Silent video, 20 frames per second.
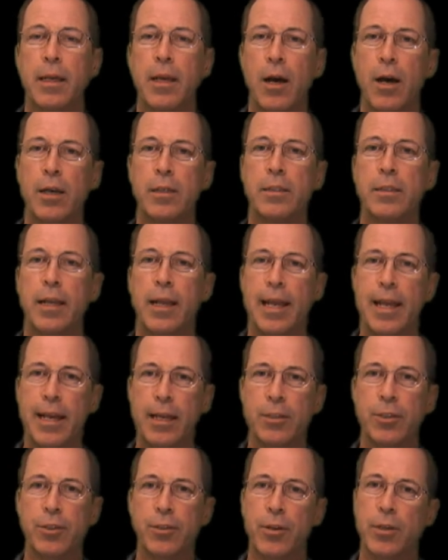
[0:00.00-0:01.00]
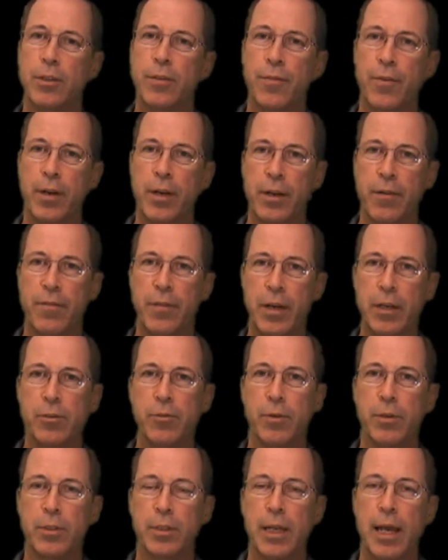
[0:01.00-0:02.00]
cost of insurance for
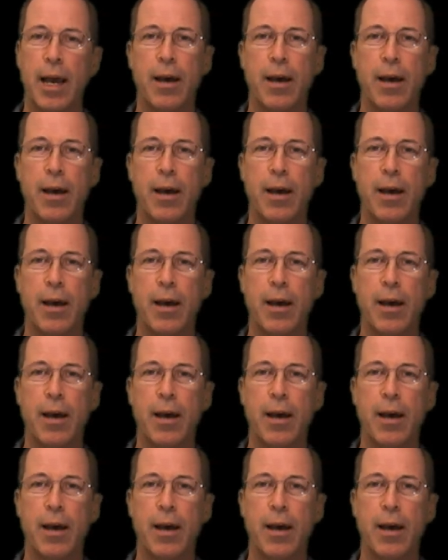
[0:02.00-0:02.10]
individuals,